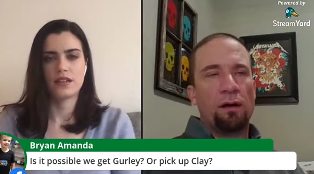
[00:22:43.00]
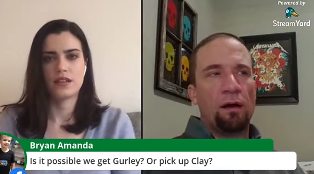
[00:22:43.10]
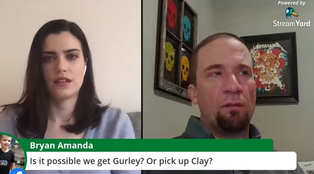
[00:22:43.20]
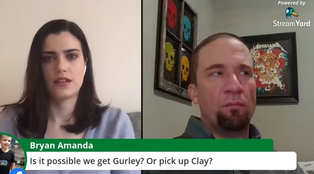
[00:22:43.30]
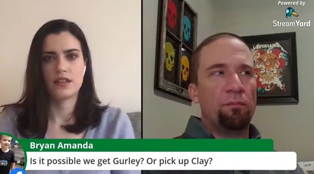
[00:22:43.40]

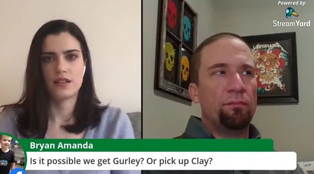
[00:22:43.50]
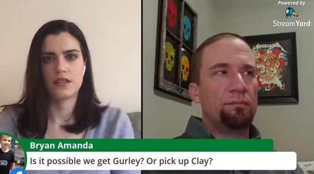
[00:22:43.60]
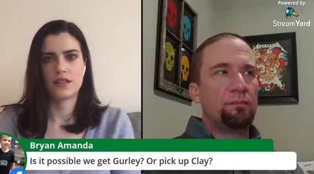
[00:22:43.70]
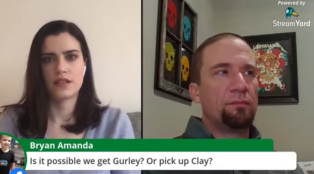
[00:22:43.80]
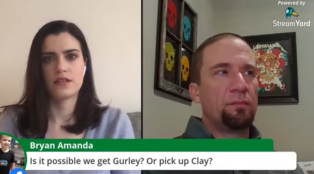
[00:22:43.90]
Speaker 1: um,
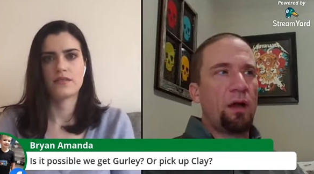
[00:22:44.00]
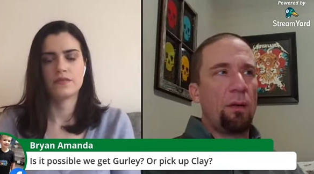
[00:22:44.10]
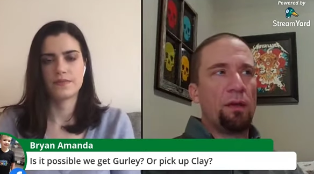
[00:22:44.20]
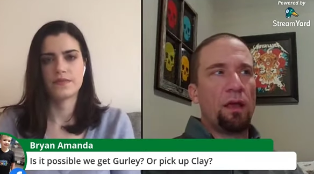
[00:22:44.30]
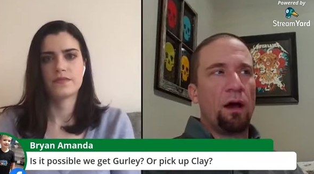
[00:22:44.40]

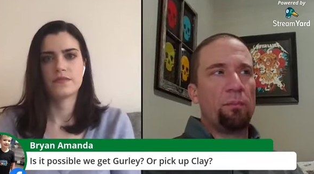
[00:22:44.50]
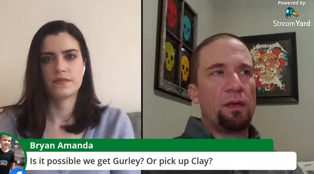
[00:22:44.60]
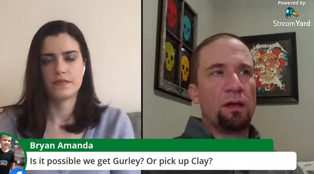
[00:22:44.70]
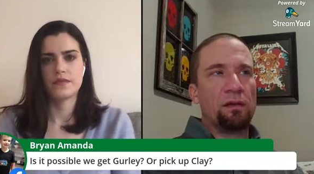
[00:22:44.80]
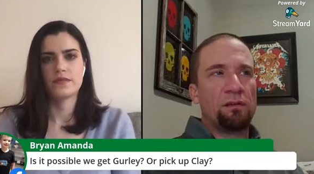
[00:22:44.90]
coming up
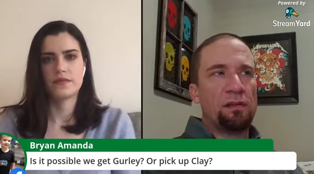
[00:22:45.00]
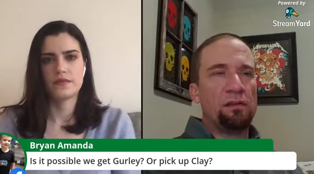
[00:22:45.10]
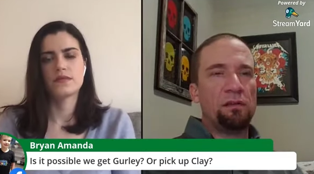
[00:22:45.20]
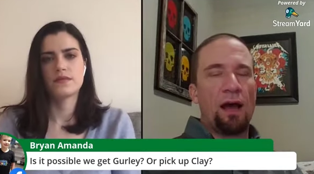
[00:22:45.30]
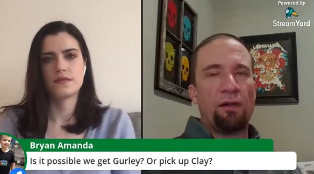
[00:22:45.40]
because
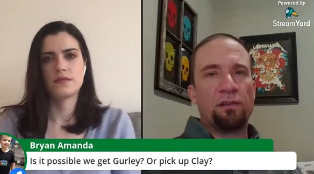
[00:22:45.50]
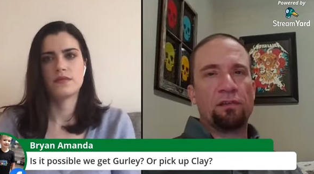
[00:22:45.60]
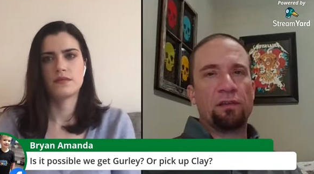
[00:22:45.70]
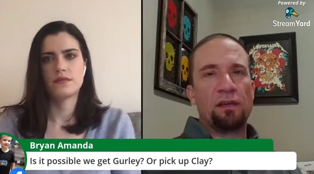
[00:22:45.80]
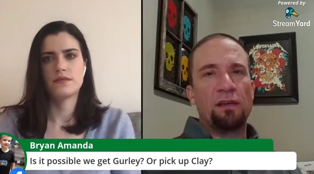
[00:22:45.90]
he
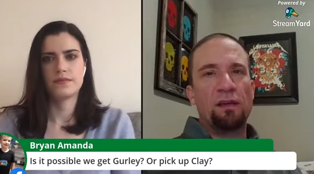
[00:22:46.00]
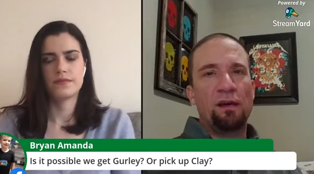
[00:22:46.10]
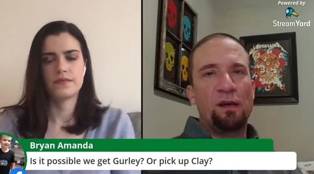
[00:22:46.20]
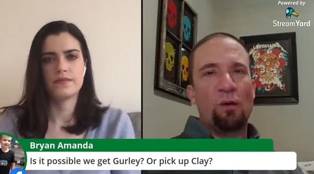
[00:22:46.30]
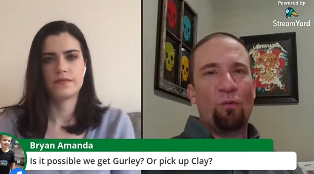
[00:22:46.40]
obviously
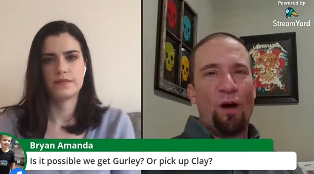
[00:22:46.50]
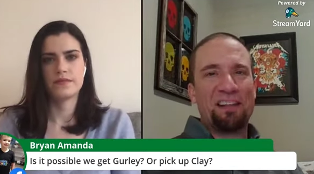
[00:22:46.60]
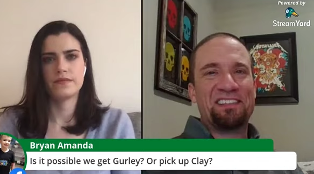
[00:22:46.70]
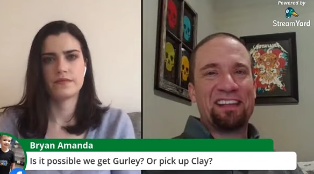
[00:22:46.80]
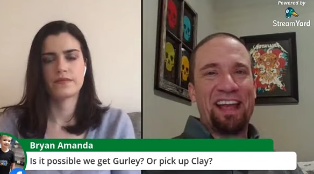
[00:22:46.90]

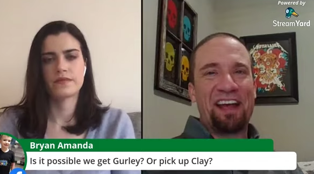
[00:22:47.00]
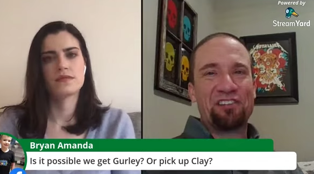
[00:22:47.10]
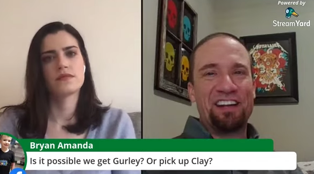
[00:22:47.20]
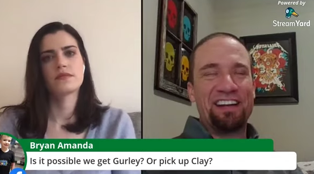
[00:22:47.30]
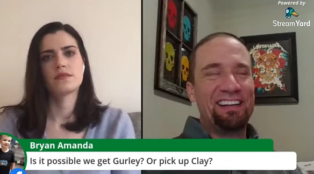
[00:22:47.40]
wants to cash
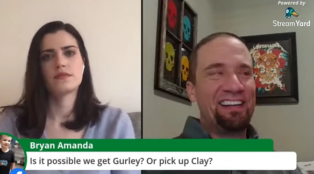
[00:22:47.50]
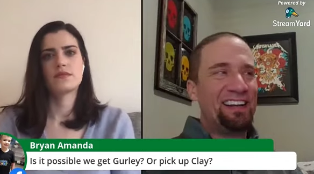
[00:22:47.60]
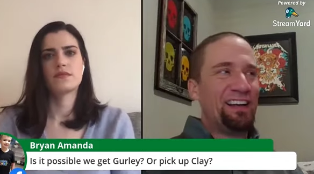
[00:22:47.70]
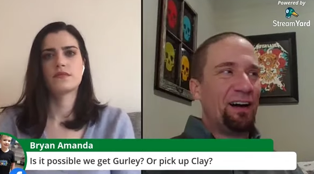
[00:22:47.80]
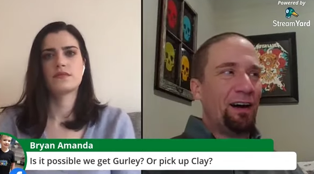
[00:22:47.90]
in.
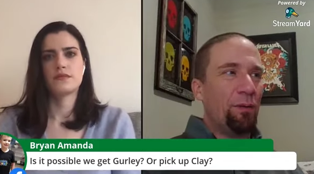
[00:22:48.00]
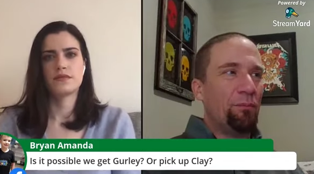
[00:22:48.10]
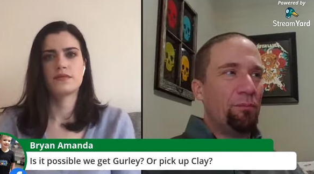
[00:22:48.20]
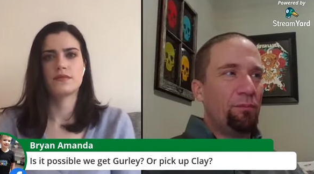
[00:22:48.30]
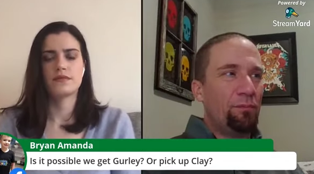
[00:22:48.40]

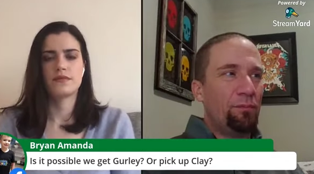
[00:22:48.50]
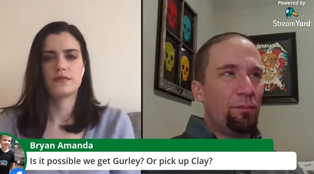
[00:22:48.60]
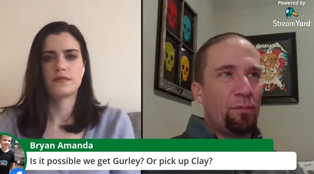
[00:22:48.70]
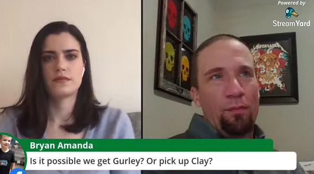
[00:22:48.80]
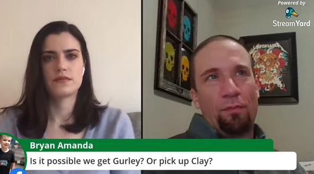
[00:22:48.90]
Um,
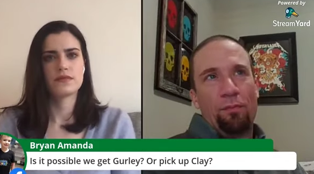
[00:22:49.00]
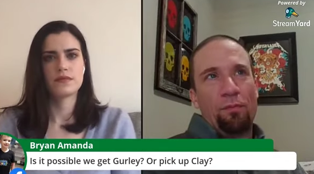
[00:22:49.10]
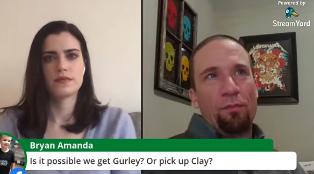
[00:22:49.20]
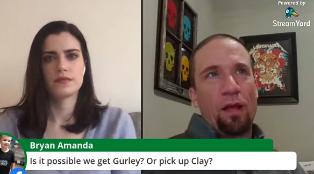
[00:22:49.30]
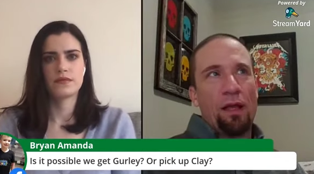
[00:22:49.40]

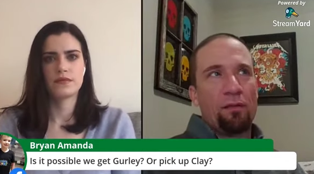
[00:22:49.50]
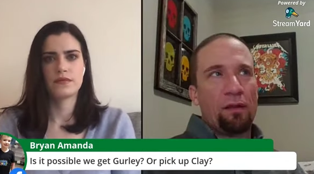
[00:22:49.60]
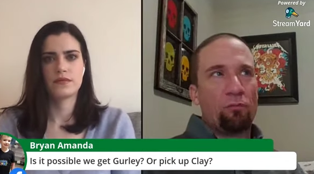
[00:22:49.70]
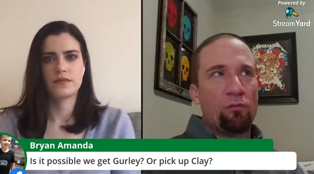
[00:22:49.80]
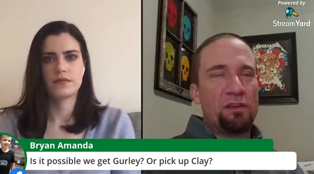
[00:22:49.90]

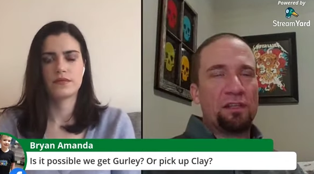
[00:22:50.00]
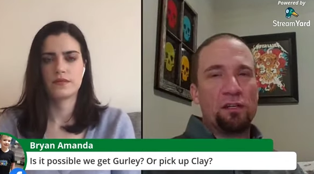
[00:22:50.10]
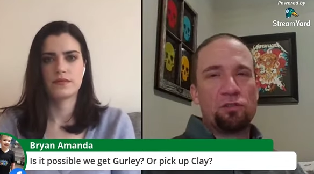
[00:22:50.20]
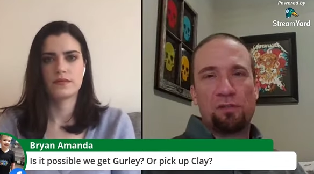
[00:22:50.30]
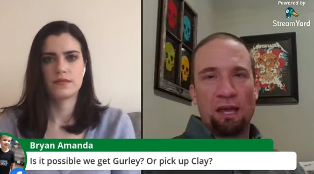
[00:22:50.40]
recent
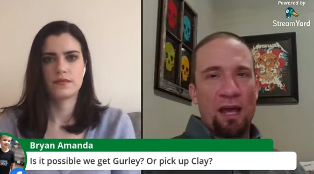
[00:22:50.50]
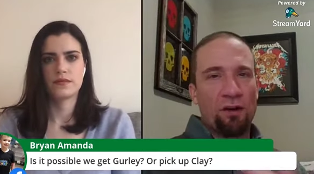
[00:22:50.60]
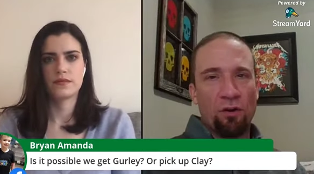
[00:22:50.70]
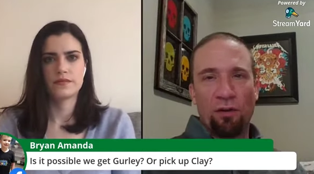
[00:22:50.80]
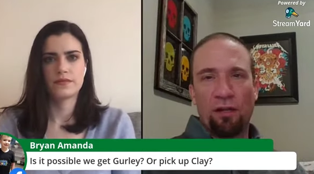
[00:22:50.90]
history, Todd
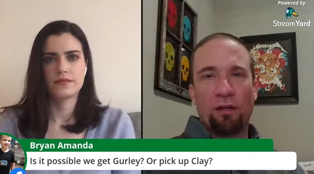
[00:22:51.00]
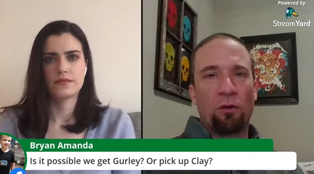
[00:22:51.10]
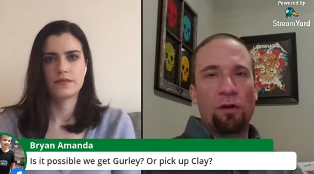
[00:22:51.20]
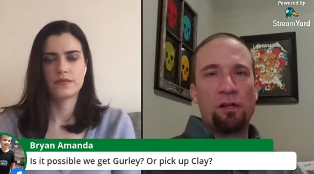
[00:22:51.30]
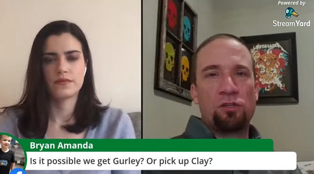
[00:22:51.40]
Gurley
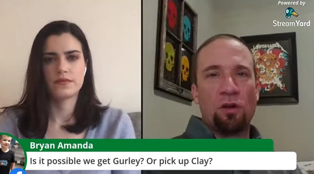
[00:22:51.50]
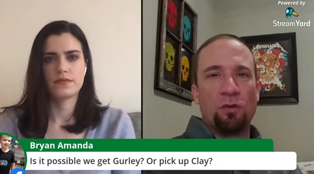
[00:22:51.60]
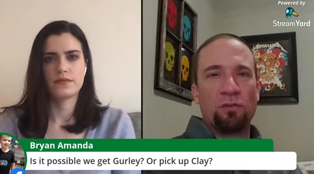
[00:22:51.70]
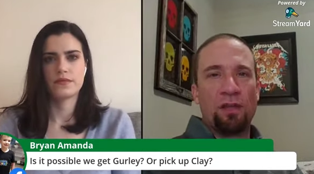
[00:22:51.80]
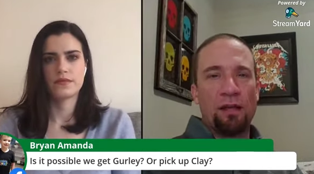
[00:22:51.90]
included,
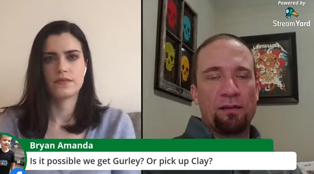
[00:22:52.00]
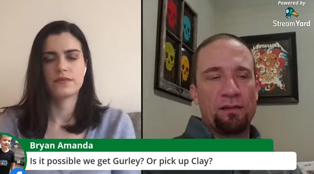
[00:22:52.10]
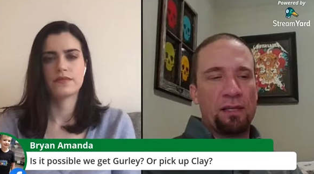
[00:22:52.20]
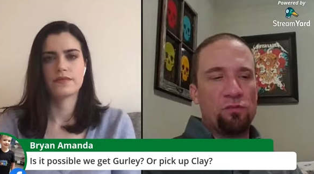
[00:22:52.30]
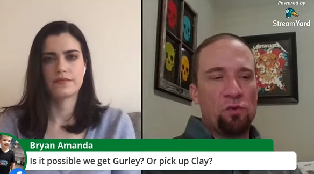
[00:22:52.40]
shows that
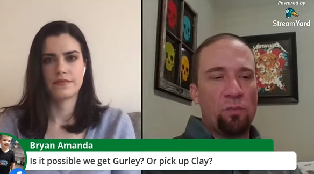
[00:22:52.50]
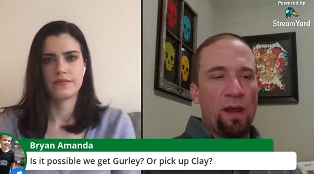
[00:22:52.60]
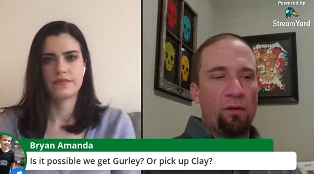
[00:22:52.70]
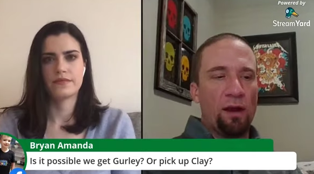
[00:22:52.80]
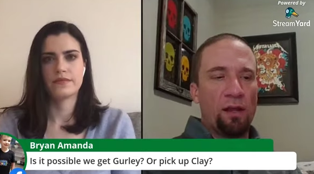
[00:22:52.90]
teams who
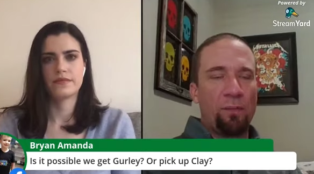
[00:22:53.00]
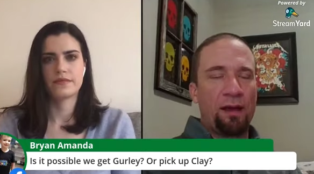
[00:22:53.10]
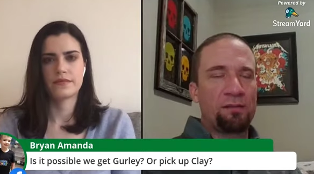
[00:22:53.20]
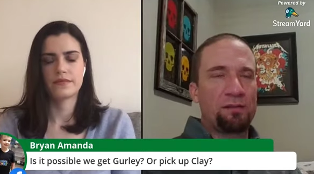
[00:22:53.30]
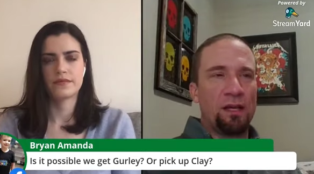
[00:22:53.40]
pay running
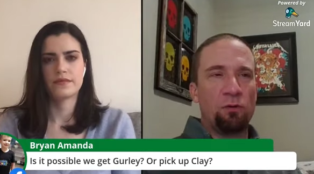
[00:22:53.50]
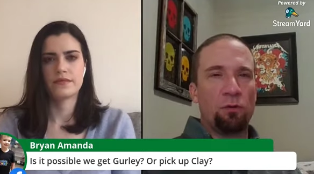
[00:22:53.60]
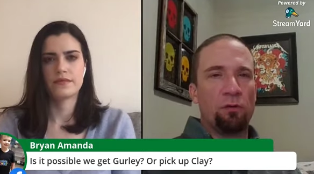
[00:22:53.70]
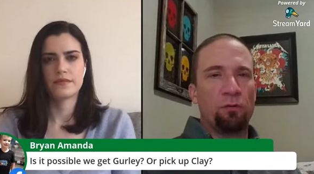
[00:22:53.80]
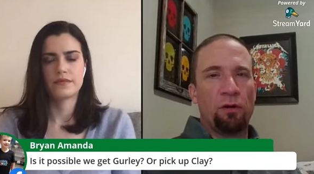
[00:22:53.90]
backs tend to
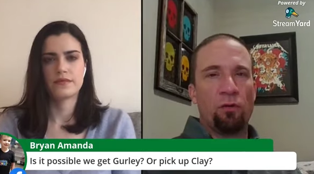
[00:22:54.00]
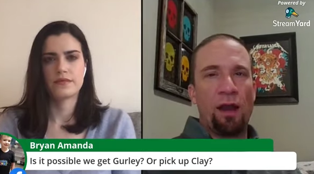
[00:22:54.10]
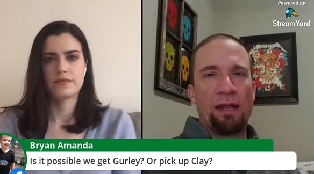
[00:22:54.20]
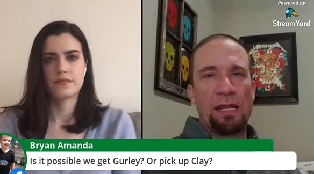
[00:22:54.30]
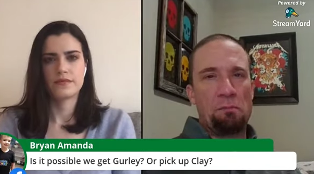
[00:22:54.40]

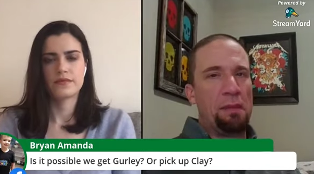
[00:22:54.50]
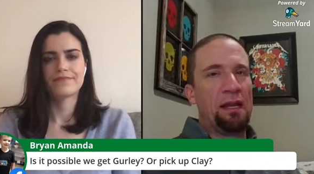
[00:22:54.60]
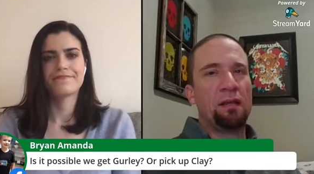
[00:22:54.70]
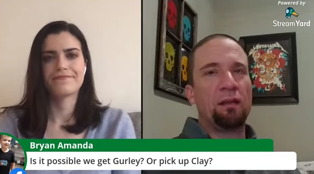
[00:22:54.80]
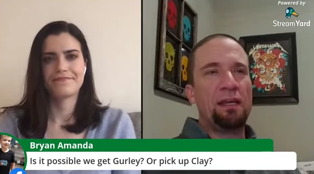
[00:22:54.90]
regret it
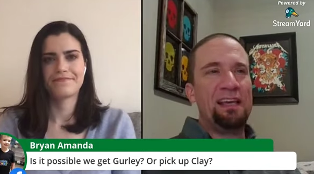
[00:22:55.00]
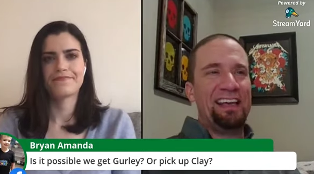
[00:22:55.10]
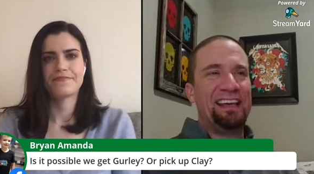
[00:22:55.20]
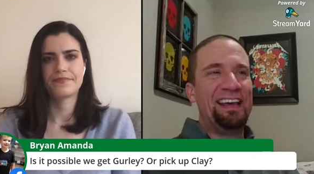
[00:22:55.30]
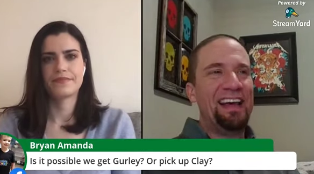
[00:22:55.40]
immediately.